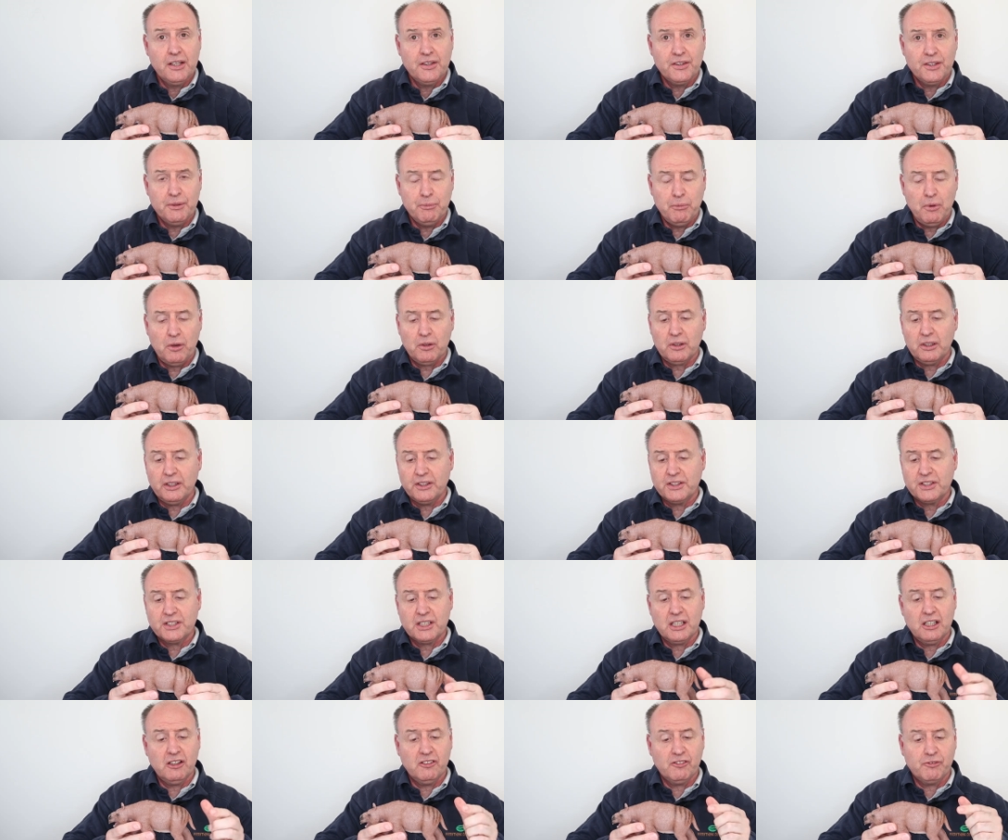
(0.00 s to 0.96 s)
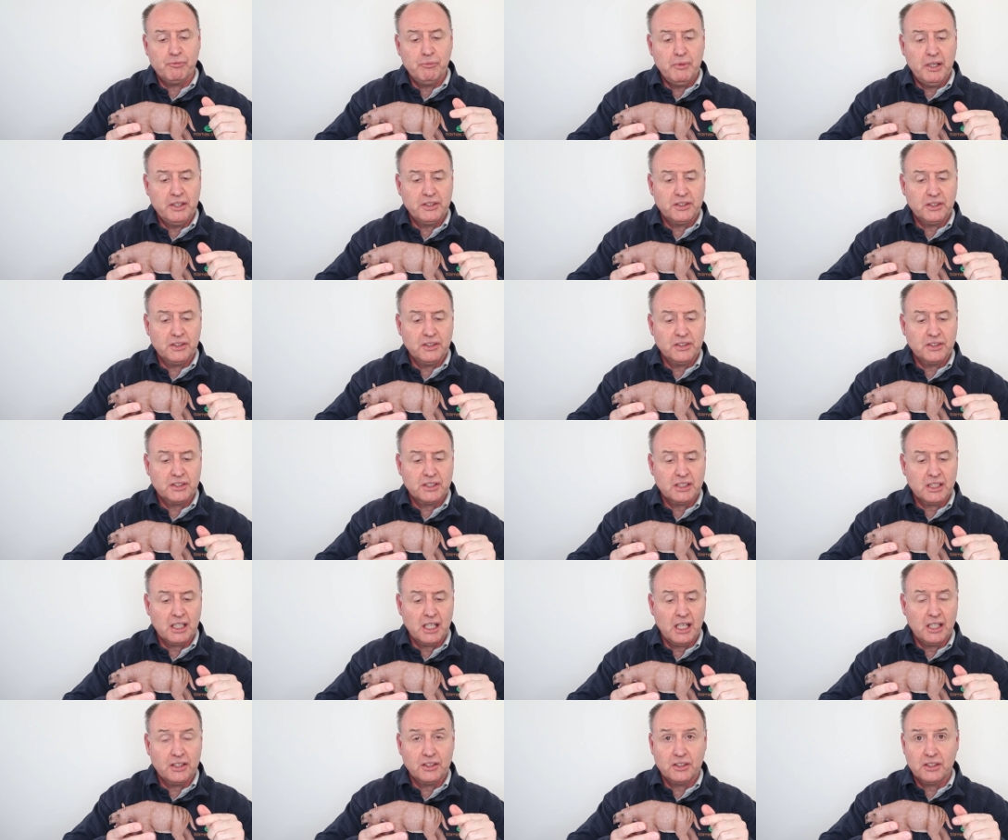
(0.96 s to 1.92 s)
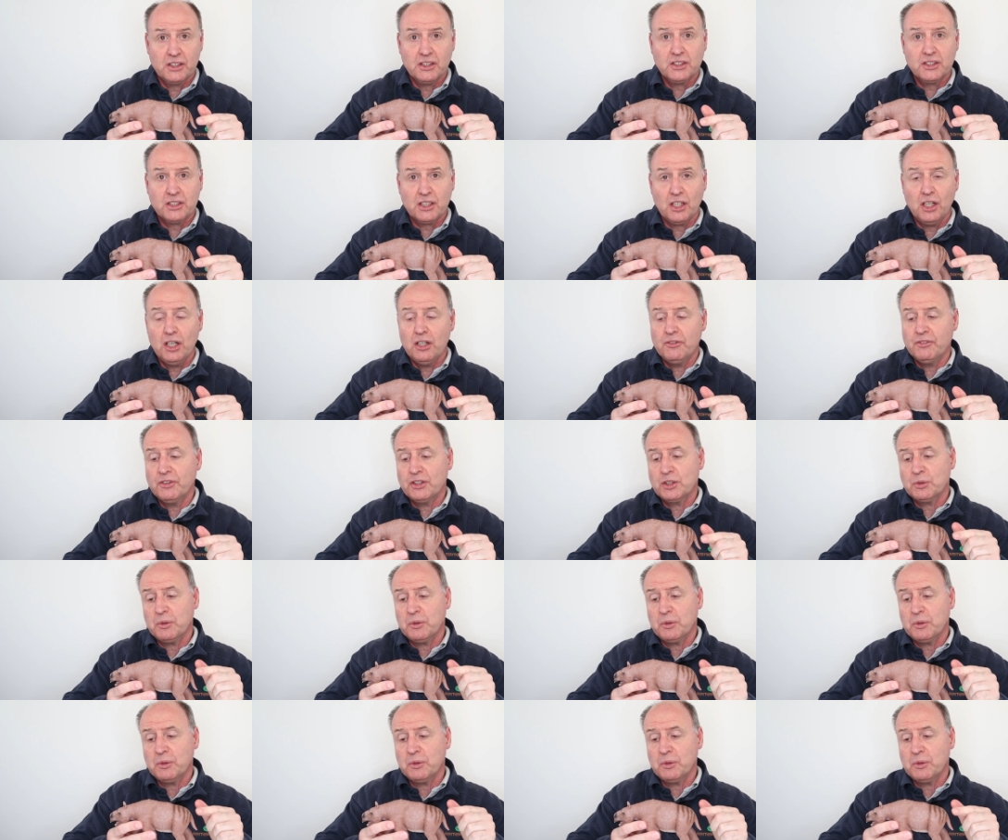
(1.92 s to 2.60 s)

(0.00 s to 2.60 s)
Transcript: The model itself measures just over